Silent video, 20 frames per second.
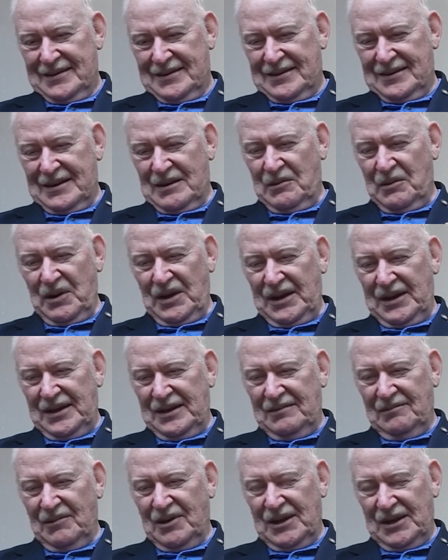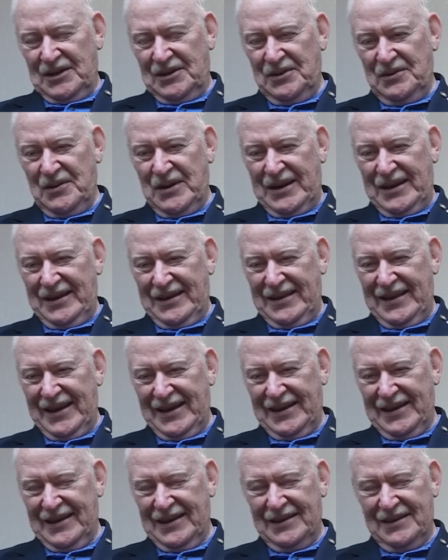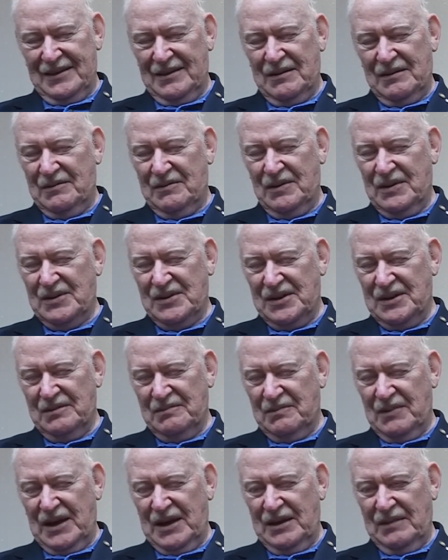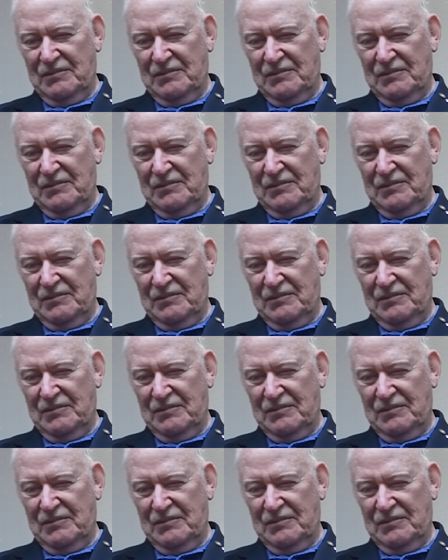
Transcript: I really didn't want to do any of that kind of. It wasn't in my